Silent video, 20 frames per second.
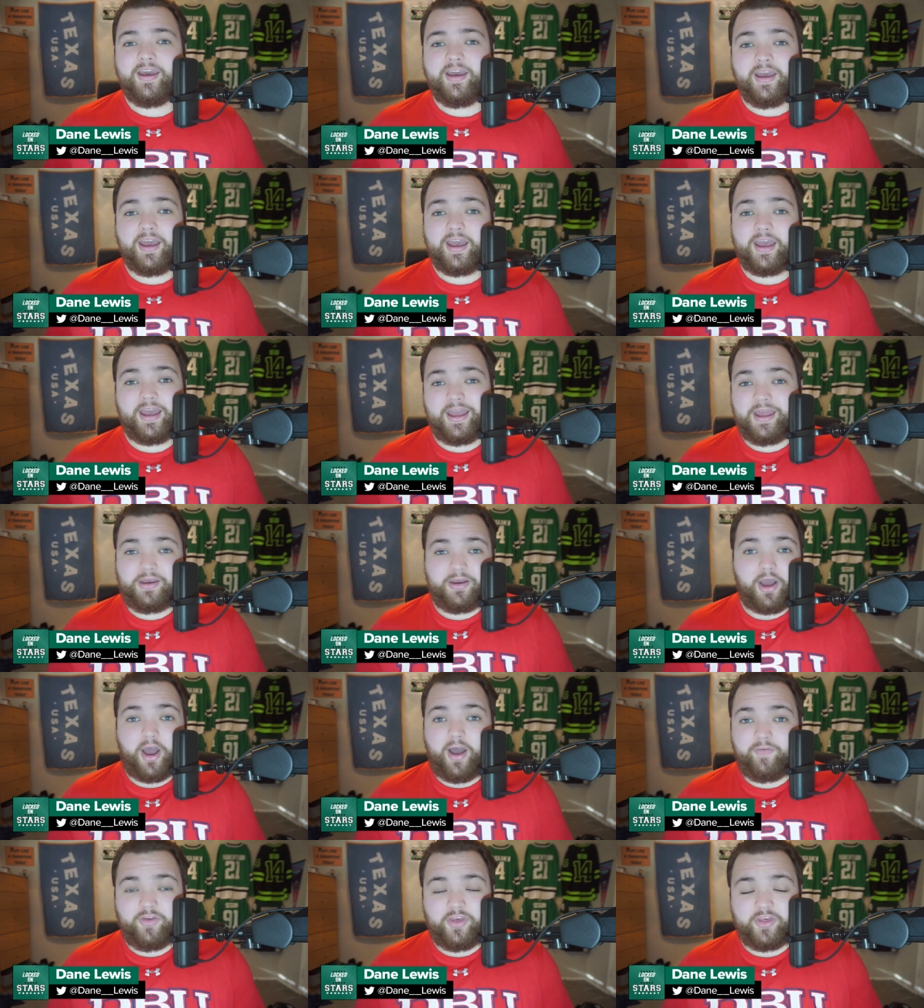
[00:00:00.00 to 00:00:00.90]
And, and
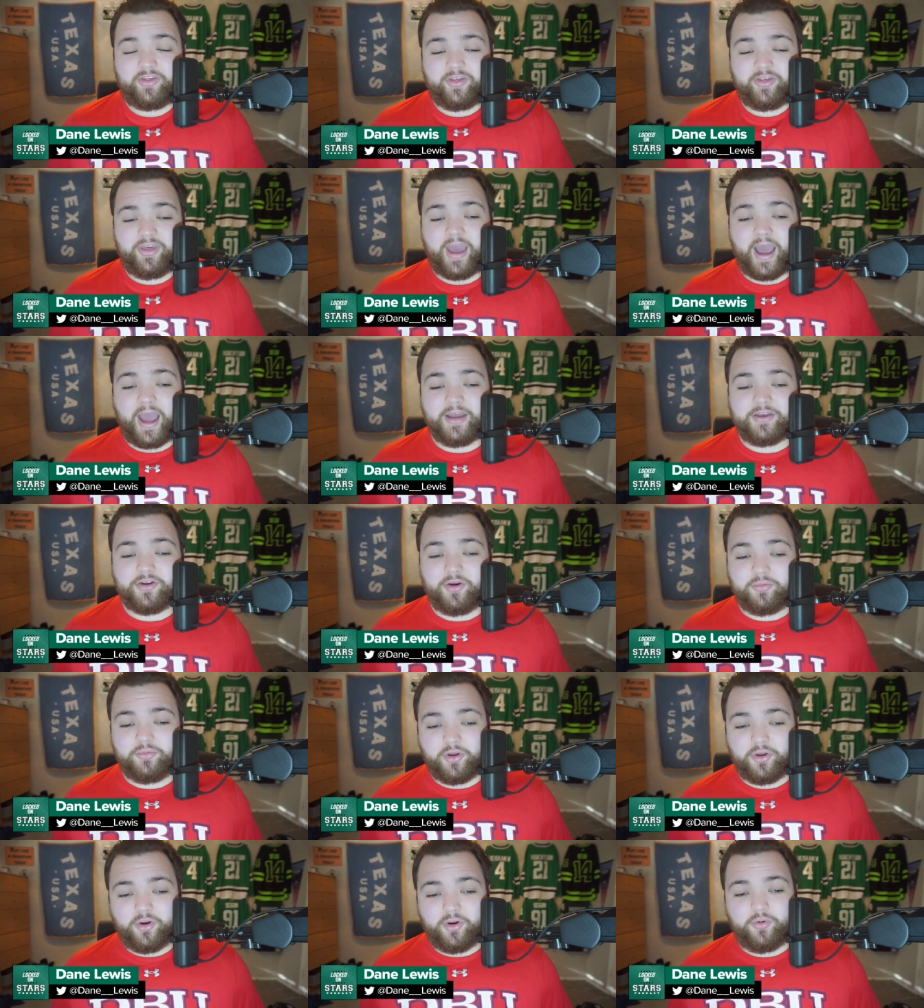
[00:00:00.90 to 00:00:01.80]
obviously, I don't
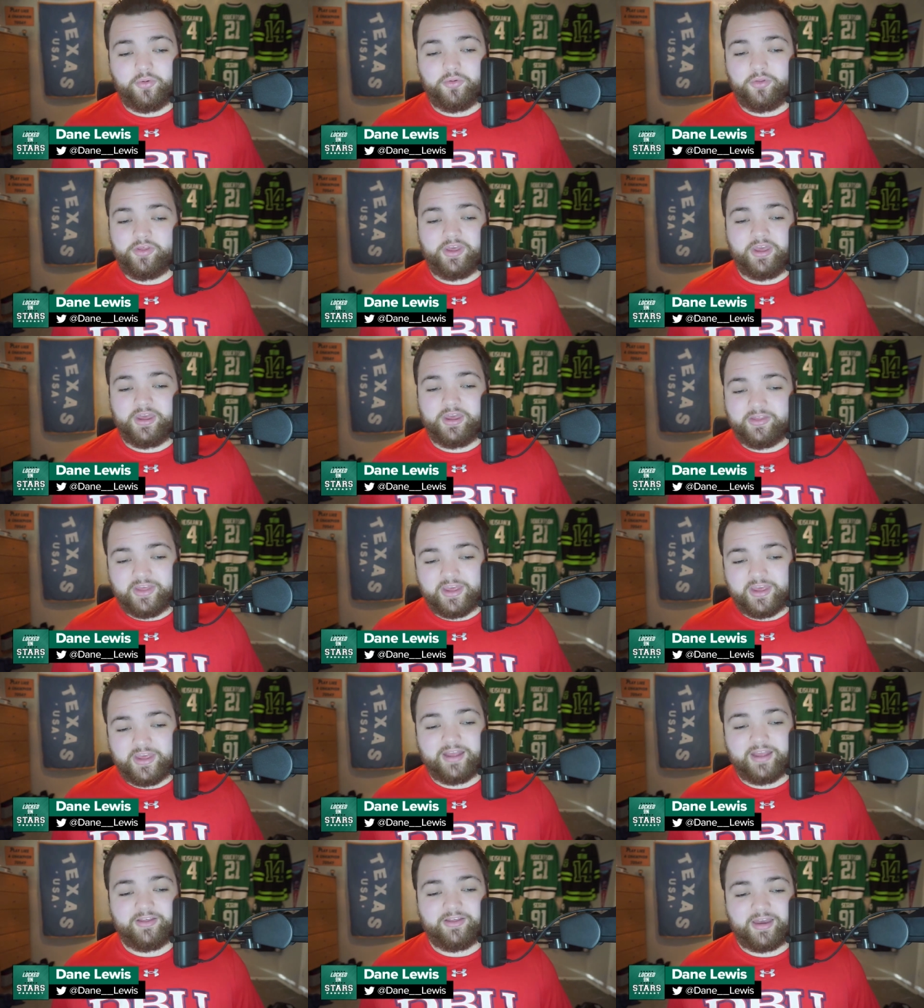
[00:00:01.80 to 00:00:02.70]
know the the
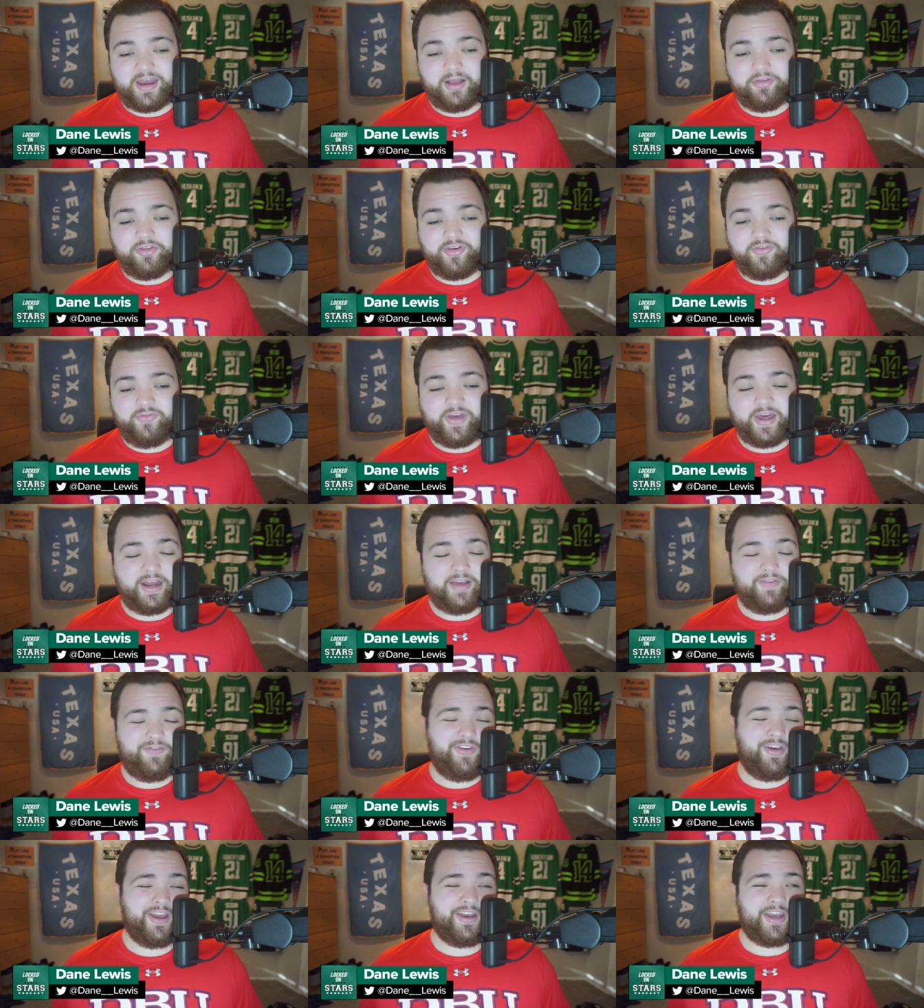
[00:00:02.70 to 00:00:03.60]
ins and outs of that. I
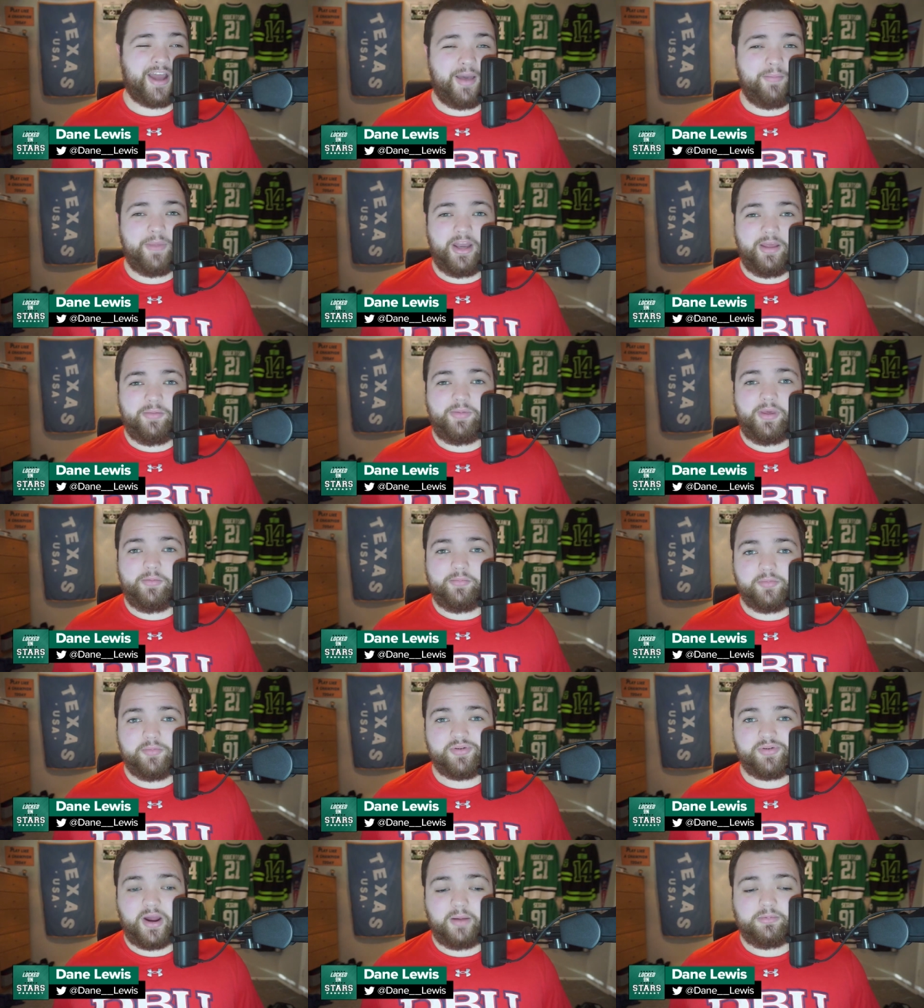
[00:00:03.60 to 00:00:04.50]
feel like not many people
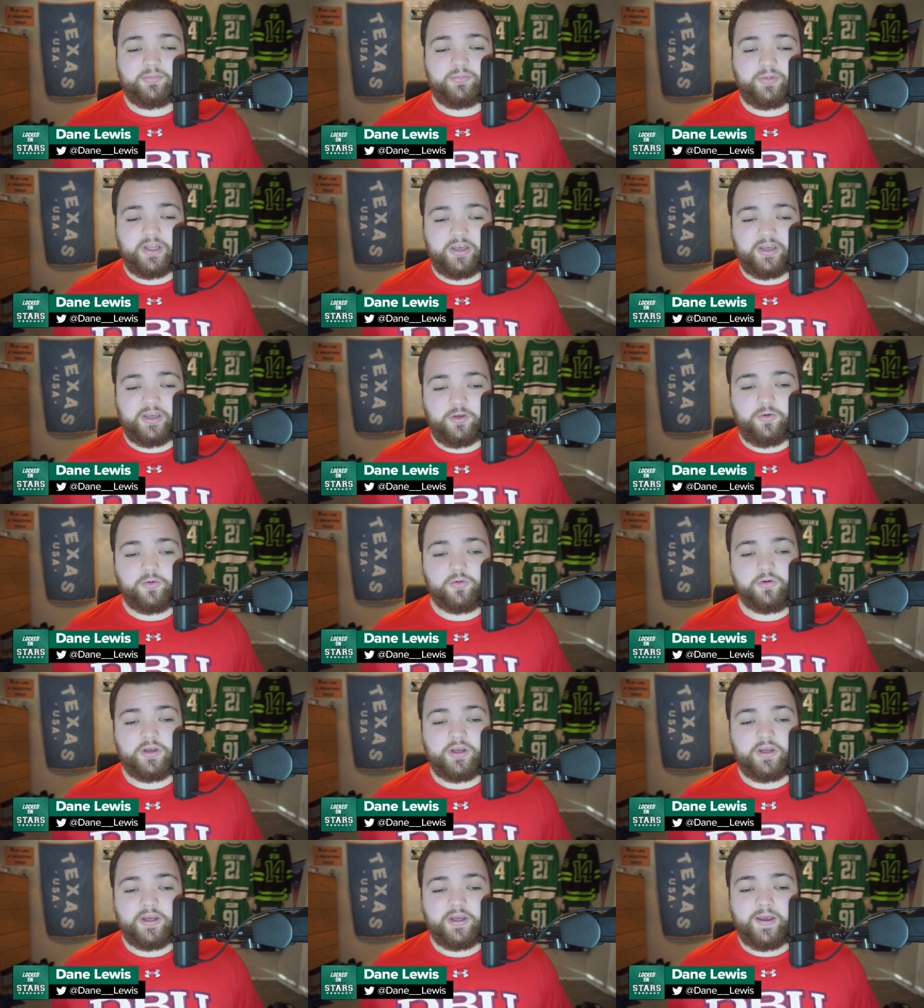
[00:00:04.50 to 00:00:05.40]
probably do,
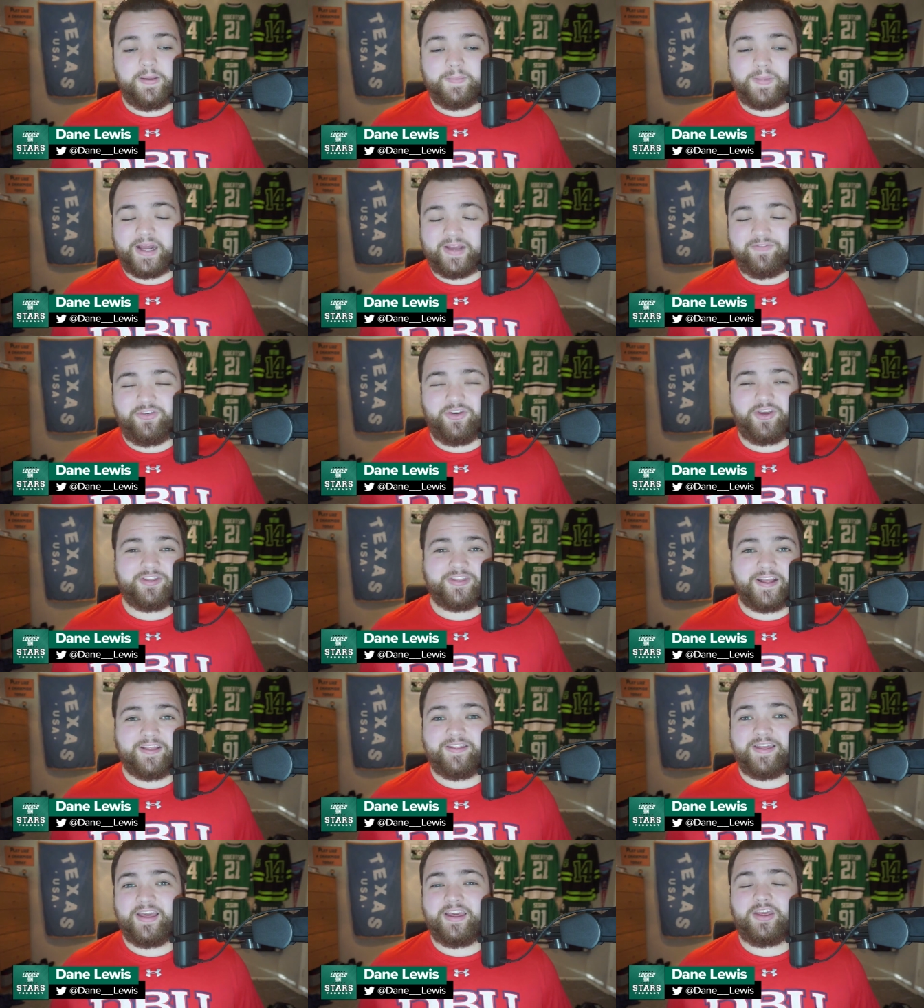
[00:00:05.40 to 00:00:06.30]
but I feel like
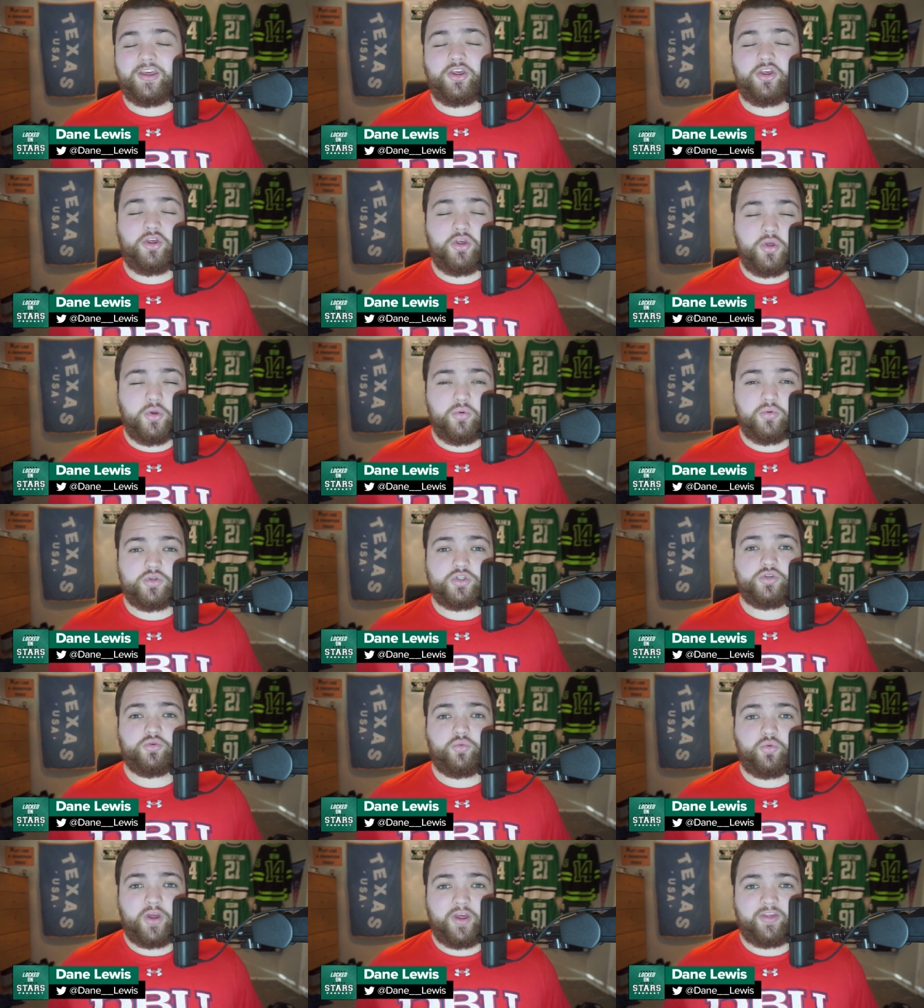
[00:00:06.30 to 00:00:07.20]
that's a huge
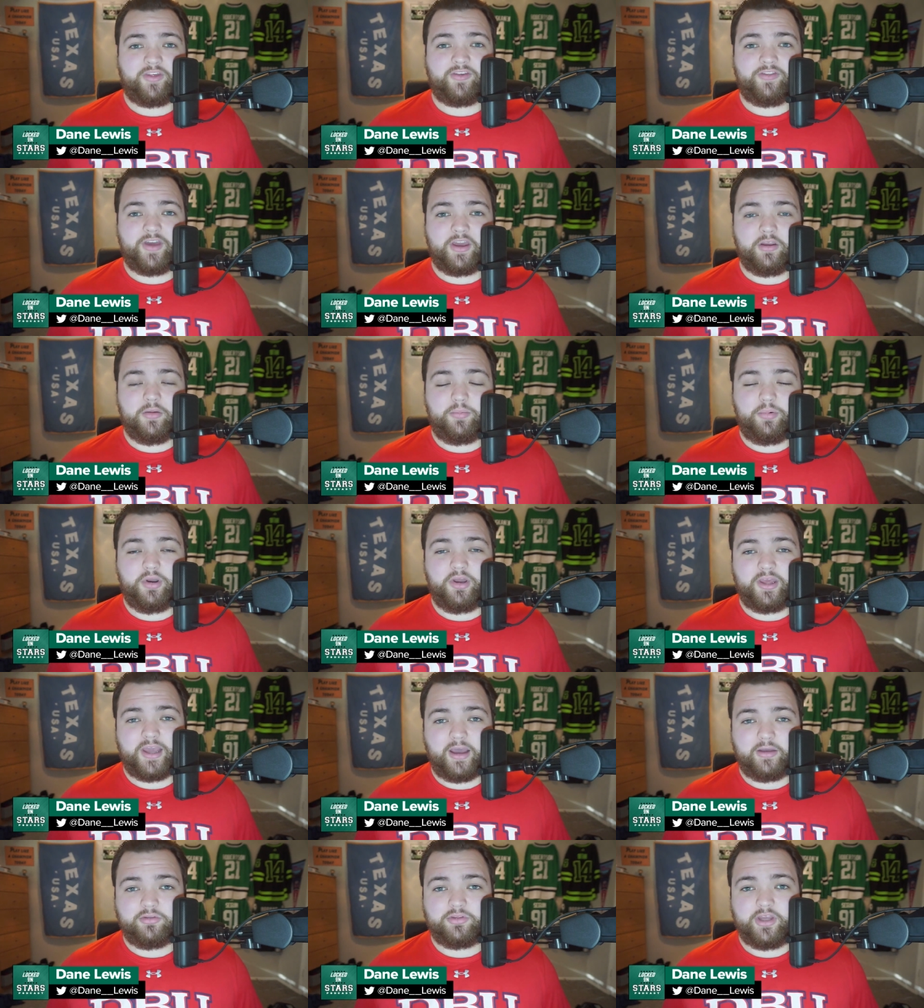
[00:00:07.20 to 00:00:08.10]
risk that you're putting
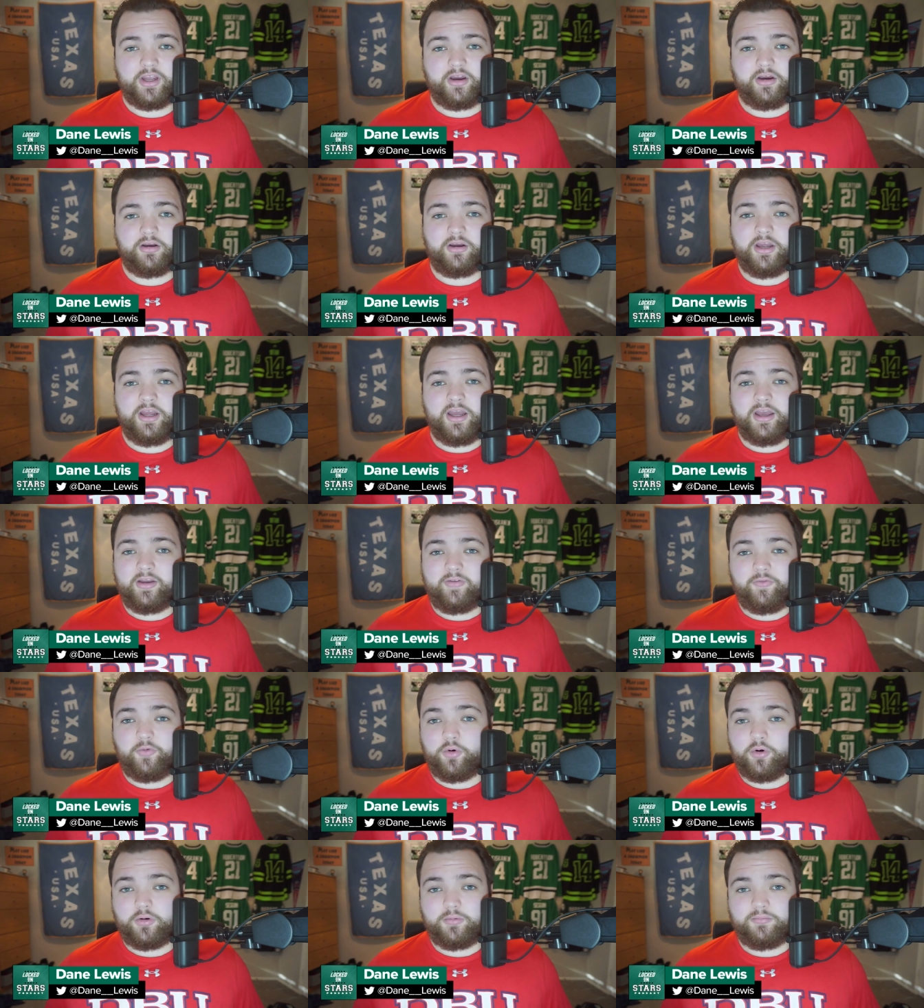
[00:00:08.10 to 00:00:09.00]
out there
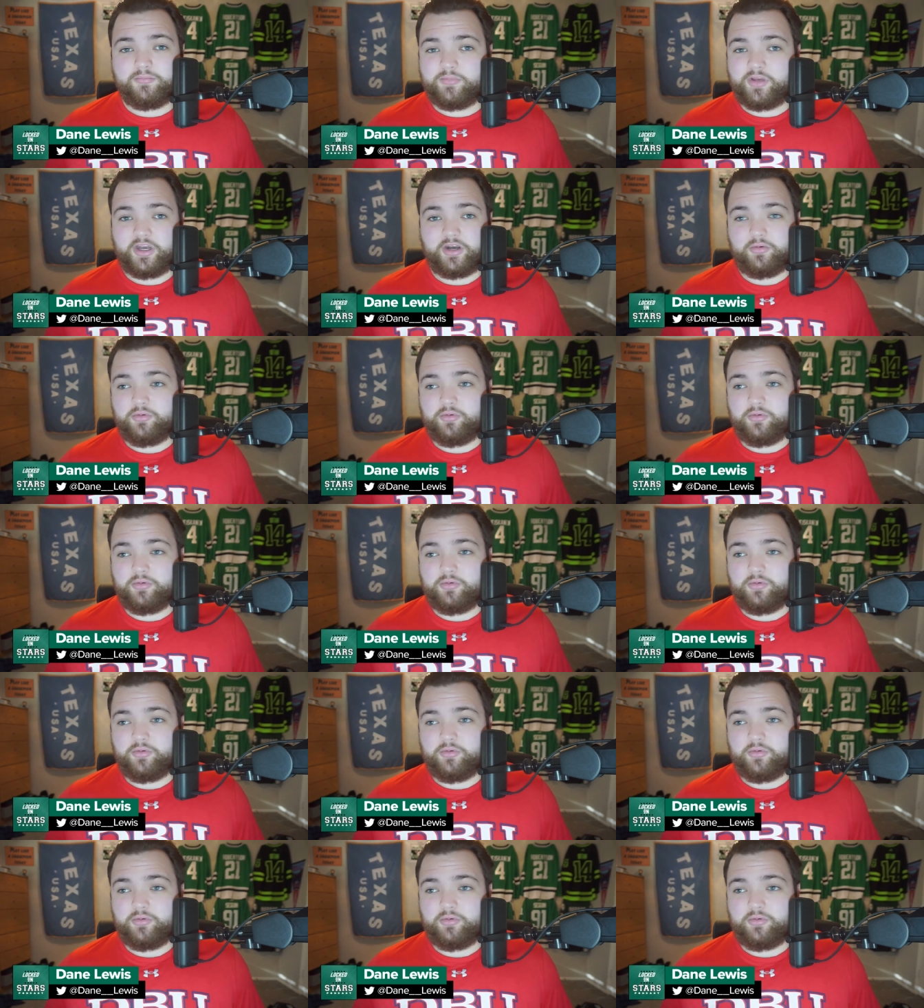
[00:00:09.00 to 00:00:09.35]
for you know